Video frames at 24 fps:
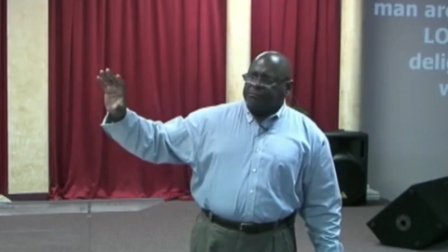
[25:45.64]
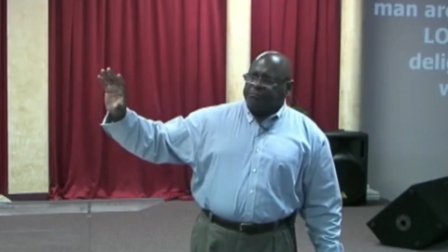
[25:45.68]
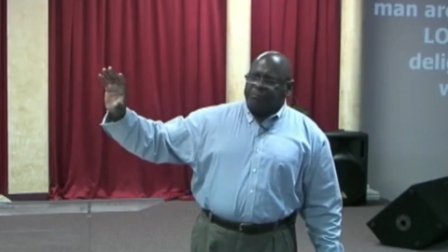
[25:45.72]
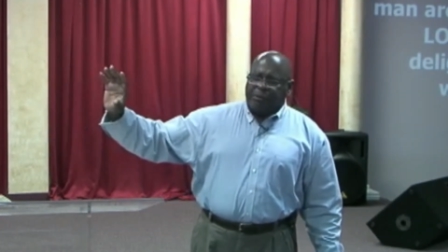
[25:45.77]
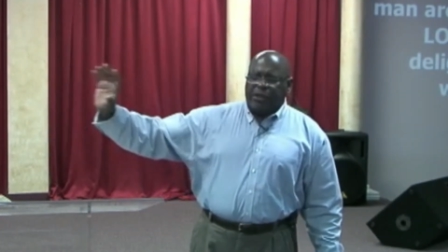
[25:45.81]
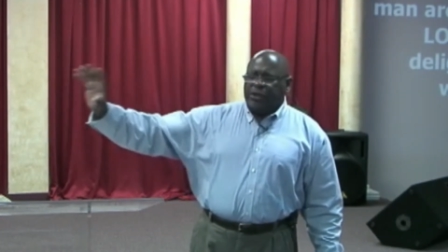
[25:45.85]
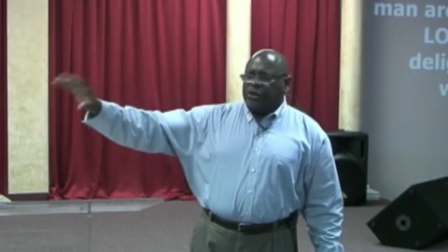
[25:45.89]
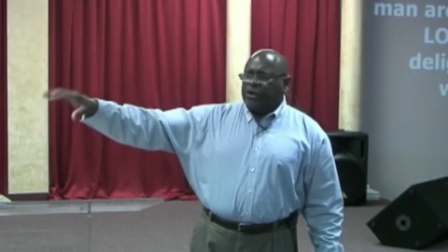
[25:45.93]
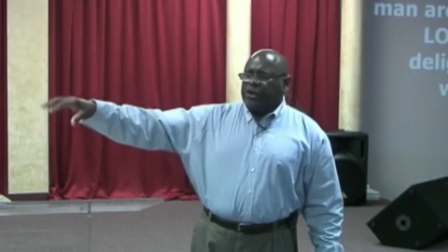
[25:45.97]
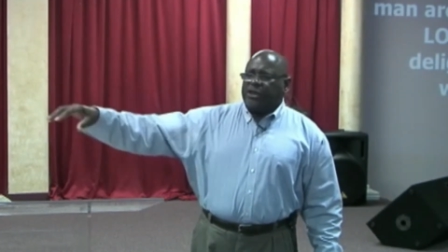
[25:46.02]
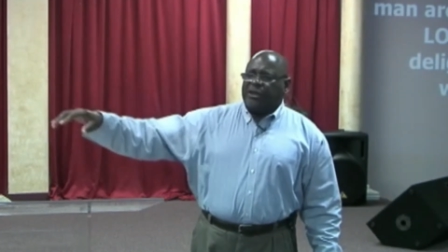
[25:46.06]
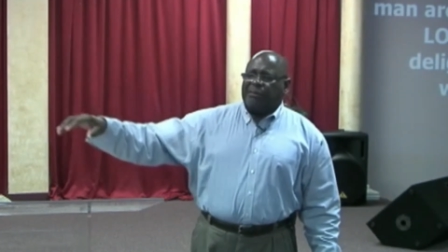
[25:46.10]

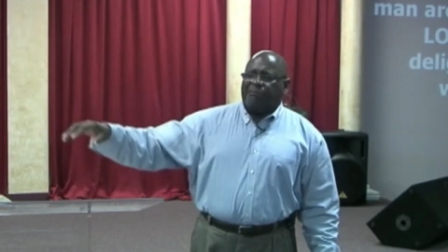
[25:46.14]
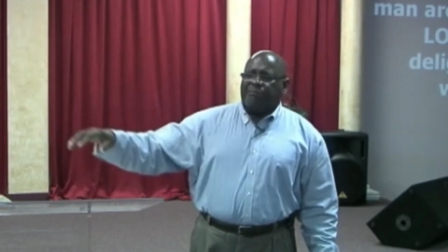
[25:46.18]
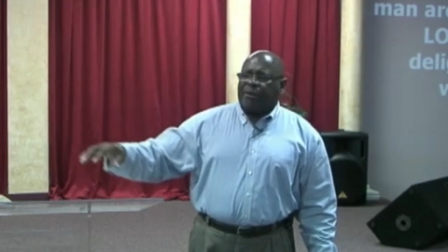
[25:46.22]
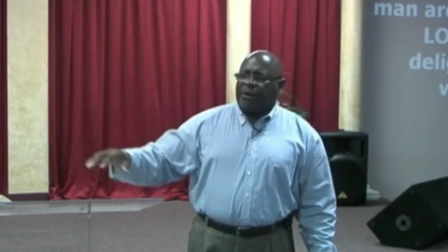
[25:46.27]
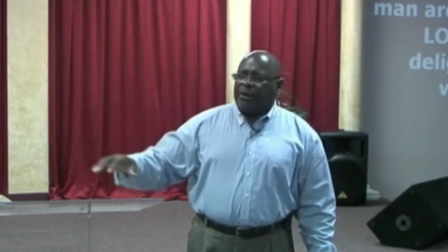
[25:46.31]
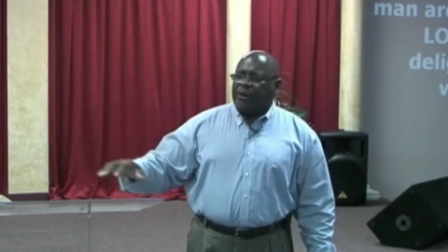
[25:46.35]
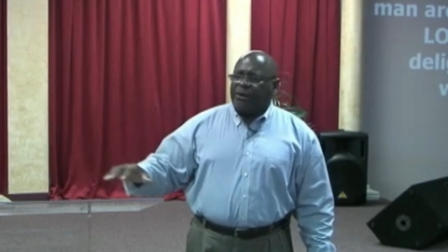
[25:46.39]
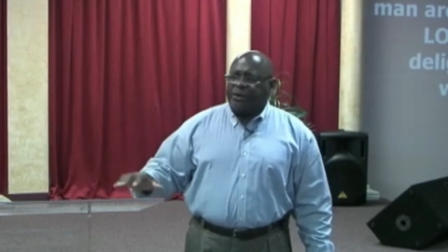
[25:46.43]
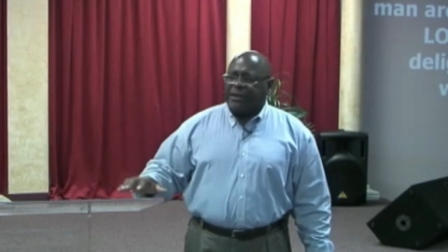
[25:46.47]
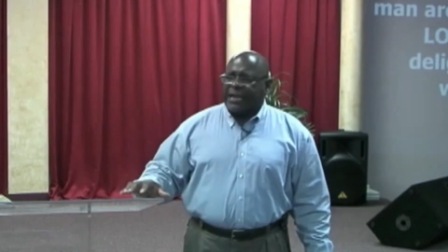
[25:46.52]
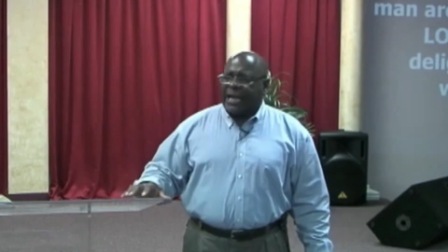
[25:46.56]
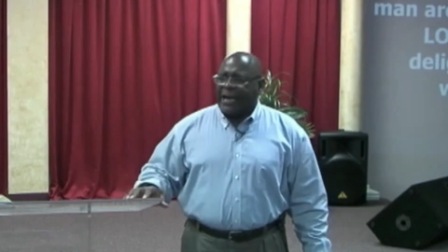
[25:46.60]
building to
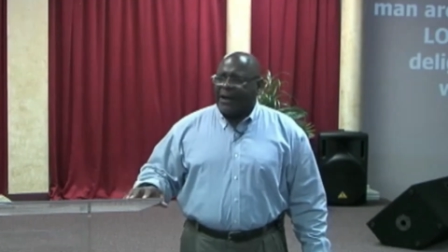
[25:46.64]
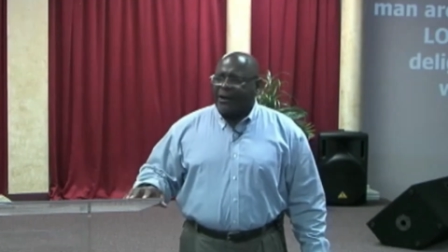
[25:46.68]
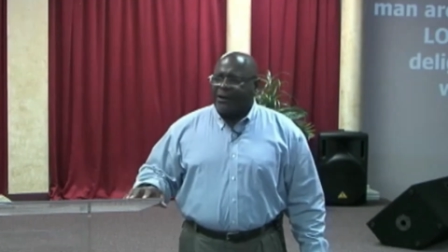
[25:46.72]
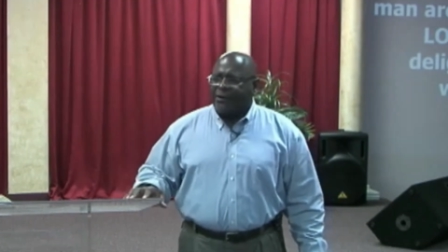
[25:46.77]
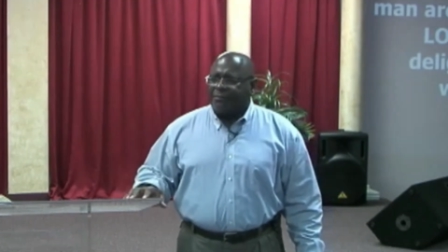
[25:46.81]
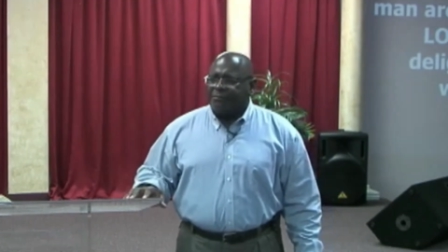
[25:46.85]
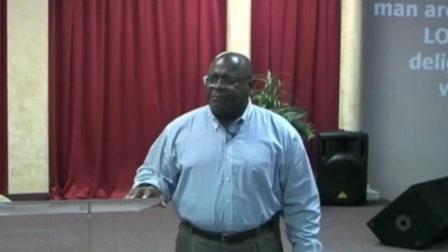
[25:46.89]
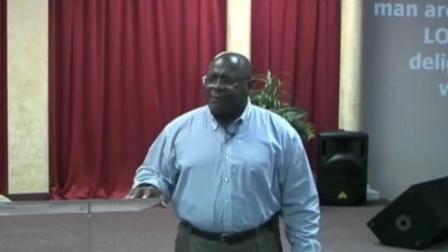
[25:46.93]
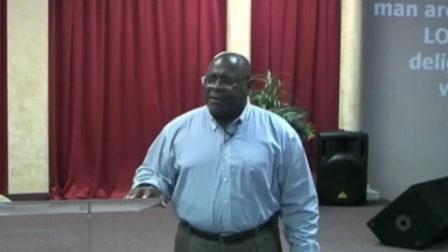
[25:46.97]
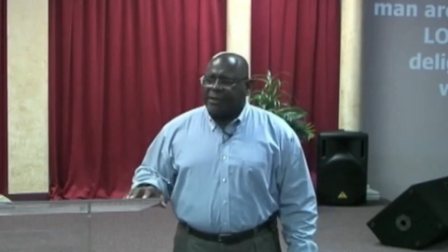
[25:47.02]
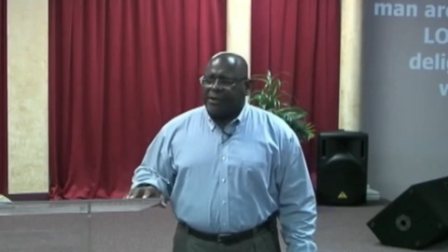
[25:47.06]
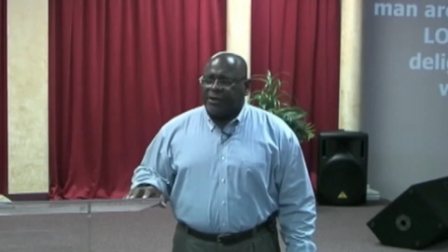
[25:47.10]
burn
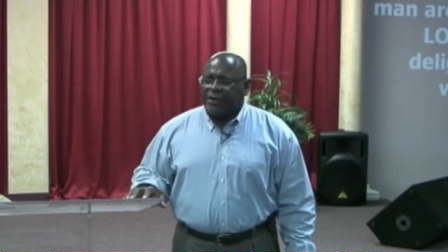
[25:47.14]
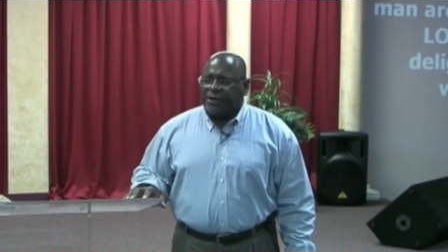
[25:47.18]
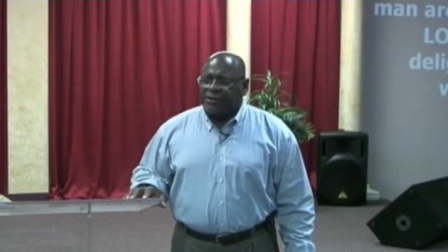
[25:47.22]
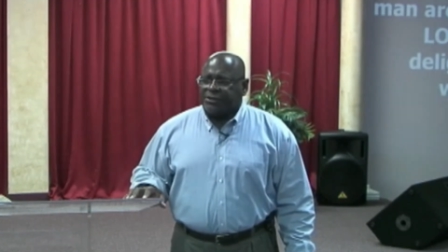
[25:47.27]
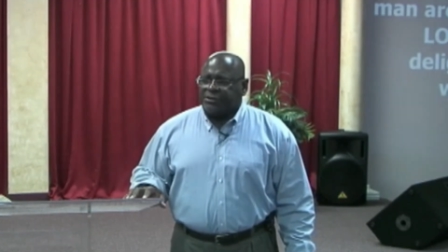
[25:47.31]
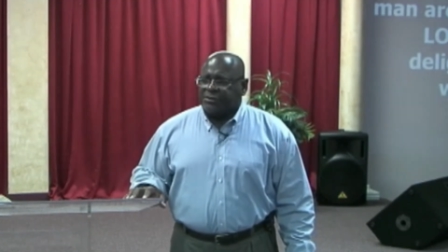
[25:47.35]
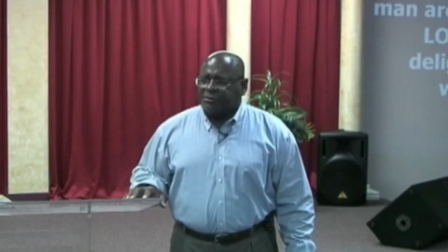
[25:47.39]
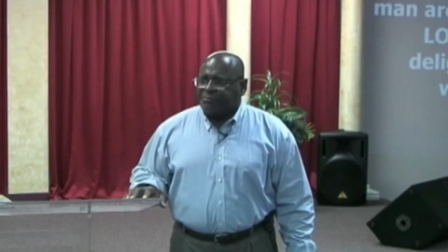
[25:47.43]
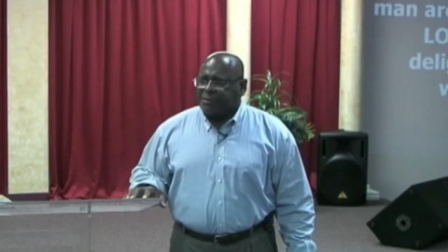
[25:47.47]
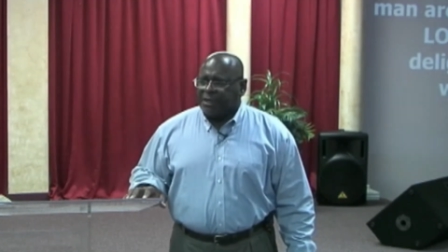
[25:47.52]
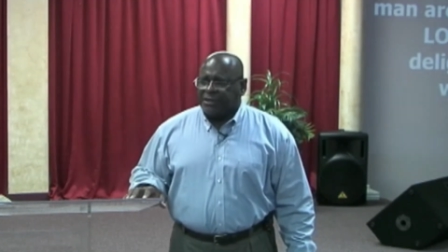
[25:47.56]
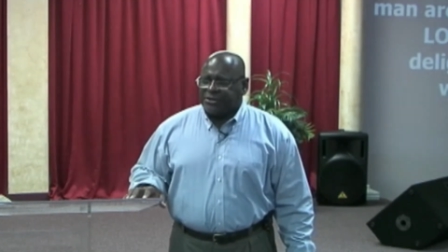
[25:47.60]
down
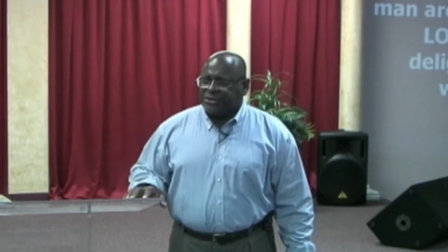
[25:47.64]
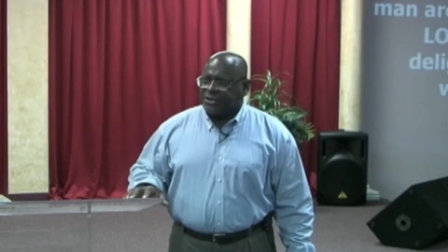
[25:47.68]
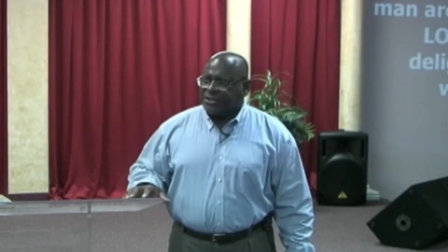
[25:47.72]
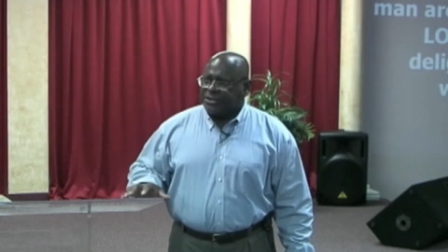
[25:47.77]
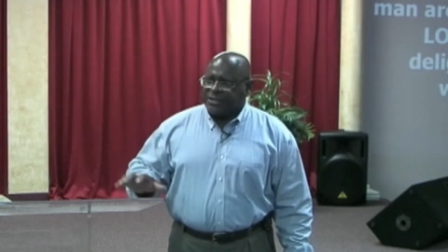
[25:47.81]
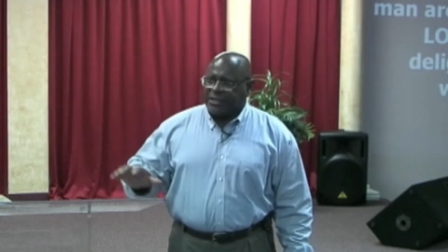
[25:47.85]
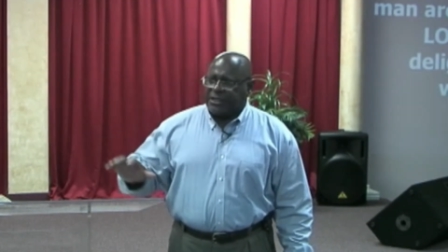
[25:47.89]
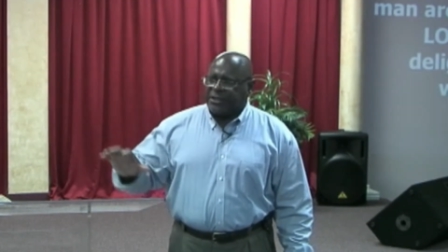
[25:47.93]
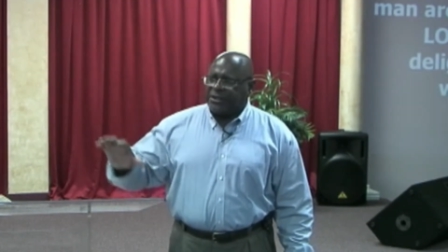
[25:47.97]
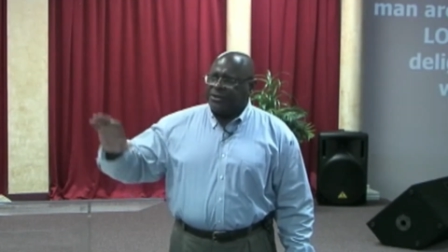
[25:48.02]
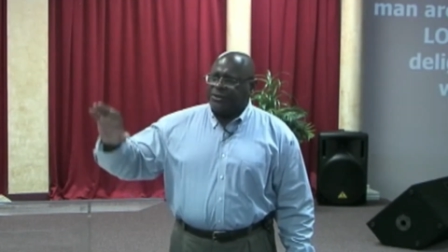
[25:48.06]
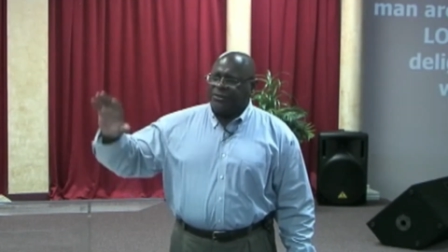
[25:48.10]
because a bunch of
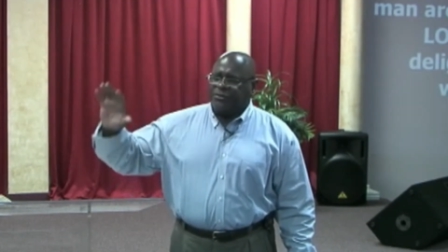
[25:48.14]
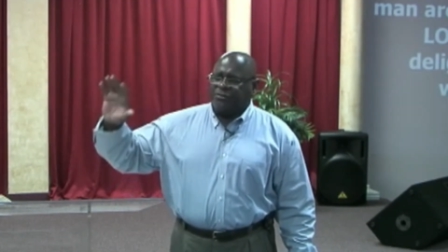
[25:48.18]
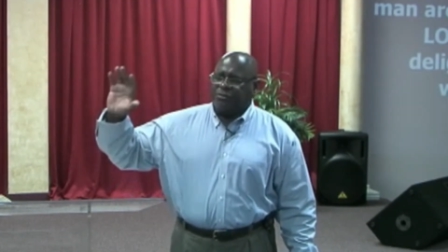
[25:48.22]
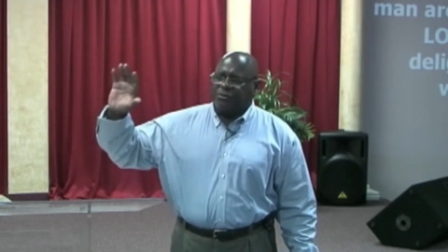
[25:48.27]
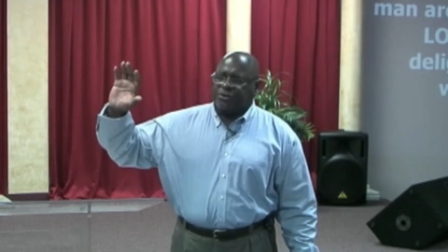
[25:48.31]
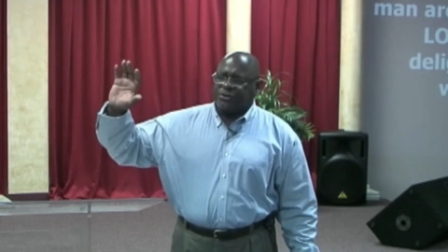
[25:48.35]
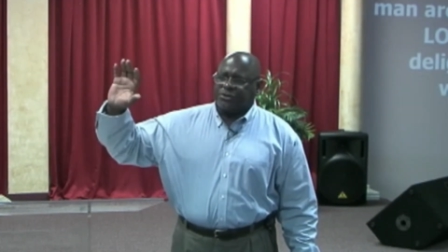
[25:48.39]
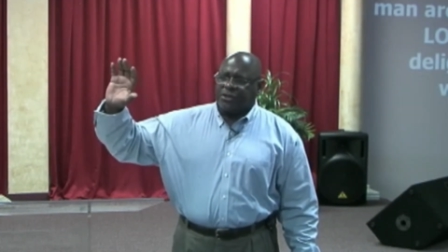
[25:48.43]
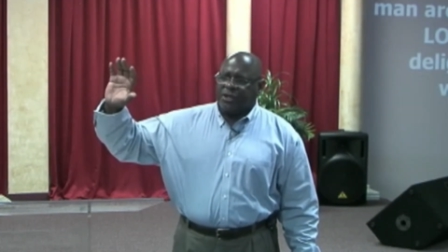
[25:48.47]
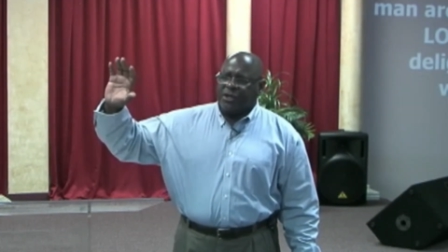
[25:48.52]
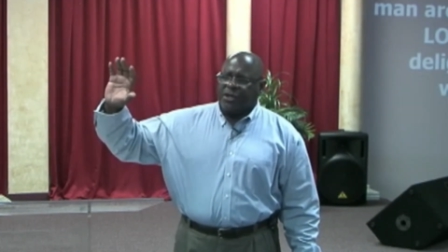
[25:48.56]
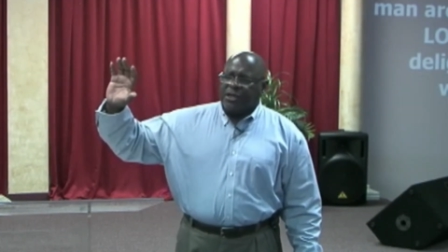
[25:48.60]
sinners
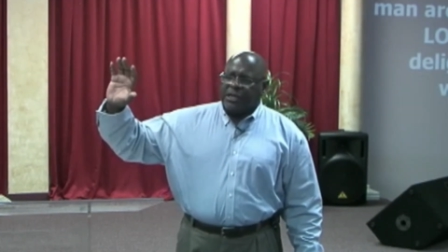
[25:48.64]
were